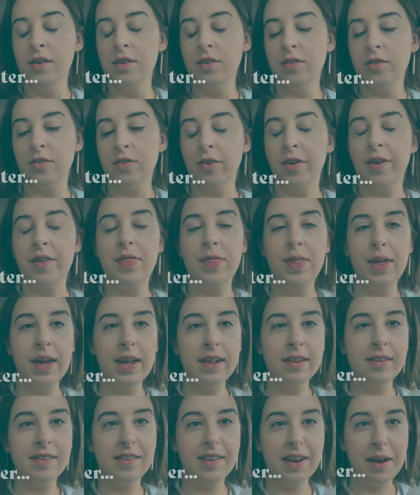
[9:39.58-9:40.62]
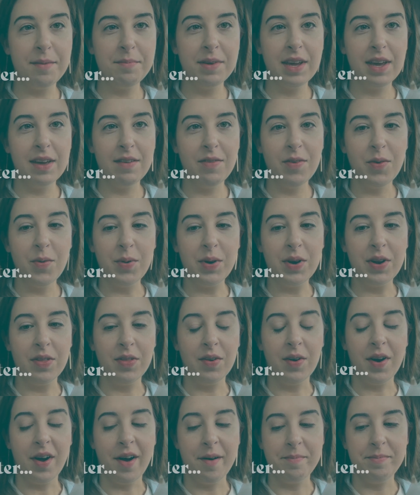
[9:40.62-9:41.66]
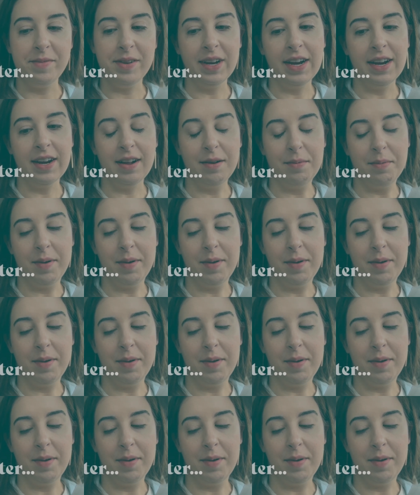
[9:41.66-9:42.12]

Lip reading: So I think it's time to give you another update